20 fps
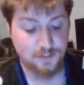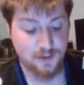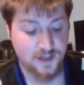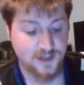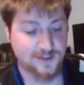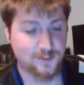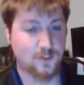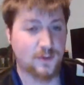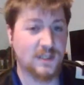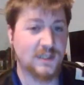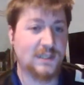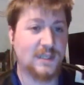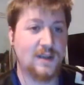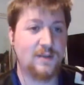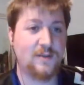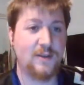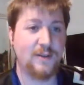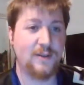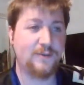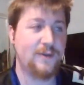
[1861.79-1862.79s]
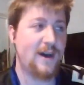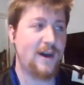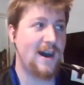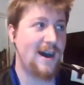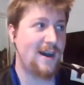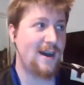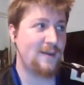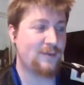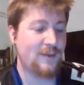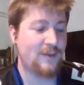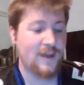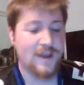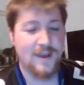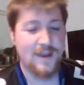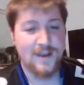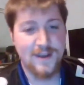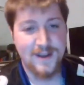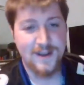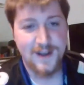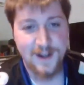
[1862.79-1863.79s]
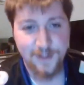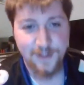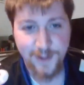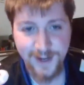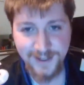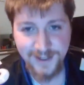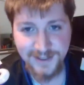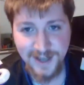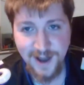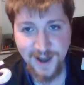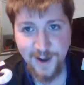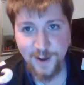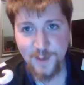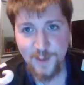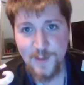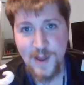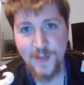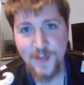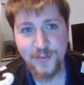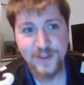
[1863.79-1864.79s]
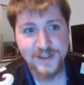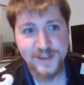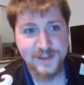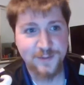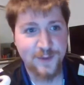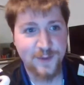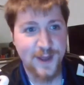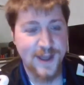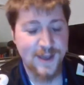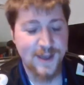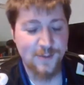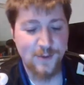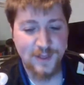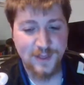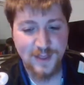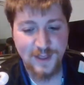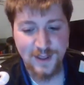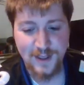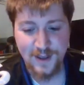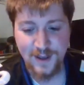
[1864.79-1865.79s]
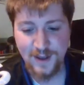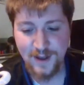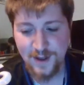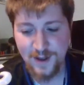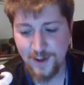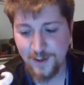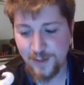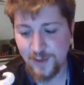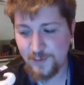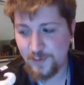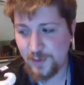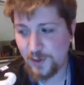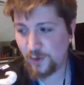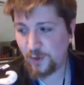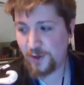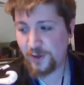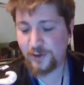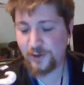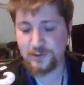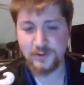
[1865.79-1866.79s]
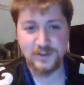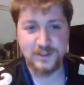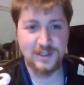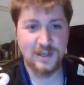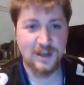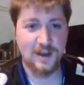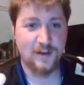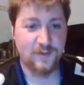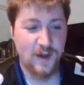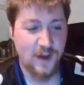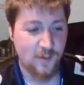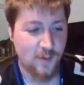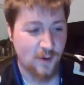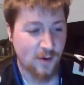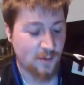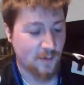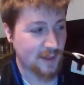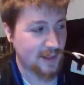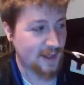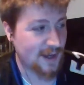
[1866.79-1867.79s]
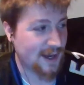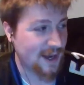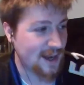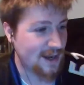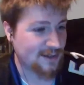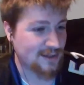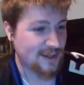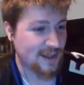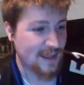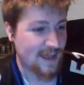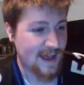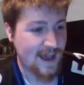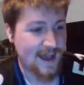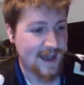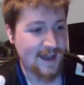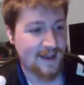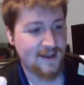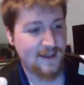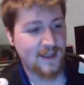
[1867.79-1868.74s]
plus 175. A lot of talk about this fight with the all the political stuff. I won't really get into that.